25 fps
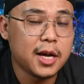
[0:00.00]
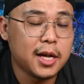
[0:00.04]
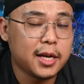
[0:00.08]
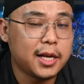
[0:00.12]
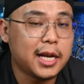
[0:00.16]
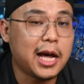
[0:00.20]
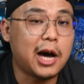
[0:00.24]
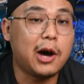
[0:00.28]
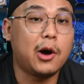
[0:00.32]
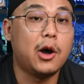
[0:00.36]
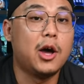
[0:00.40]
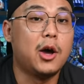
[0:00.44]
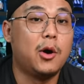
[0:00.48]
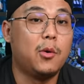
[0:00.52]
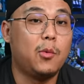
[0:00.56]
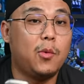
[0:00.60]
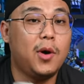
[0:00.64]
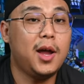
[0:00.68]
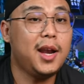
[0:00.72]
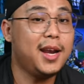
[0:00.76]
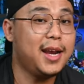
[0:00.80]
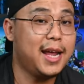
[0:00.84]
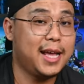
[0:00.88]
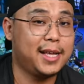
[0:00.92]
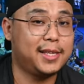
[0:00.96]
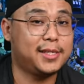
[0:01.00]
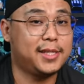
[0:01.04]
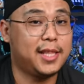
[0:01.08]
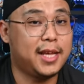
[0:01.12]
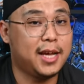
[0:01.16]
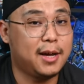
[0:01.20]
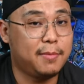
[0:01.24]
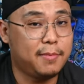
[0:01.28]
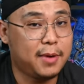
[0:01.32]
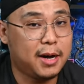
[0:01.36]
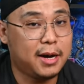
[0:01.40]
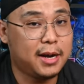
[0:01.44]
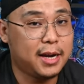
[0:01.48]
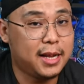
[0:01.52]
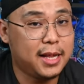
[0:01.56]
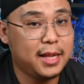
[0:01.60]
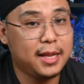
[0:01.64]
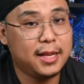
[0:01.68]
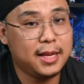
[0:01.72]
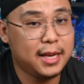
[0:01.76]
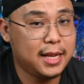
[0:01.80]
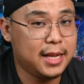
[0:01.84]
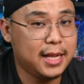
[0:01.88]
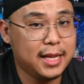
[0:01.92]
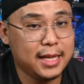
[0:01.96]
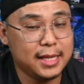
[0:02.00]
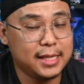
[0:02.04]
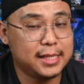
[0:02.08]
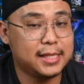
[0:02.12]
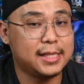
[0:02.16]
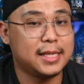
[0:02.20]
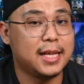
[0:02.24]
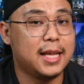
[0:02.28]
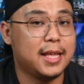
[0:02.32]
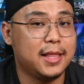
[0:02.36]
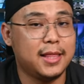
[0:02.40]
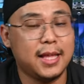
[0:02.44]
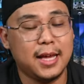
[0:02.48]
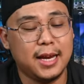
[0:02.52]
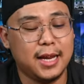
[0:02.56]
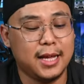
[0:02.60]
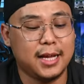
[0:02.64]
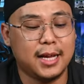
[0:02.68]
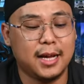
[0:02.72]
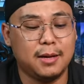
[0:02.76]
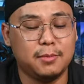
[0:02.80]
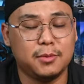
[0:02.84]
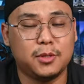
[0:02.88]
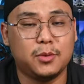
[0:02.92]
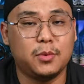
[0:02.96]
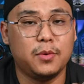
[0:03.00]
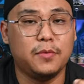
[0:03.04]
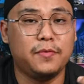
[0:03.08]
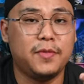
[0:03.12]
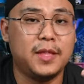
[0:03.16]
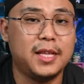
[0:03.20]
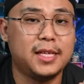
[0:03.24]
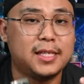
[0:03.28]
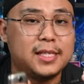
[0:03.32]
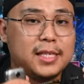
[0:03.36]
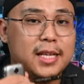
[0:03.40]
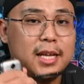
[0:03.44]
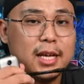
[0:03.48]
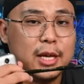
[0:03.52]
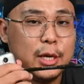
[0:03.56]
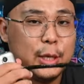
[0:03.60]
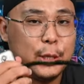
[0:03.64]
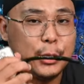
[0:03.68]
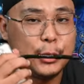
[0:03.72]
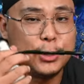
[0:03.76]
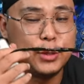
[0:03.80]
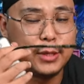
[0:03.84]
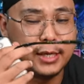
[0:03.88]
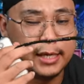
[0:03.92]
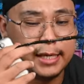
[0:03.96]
Now, one nice thing about it is that it comes with this cool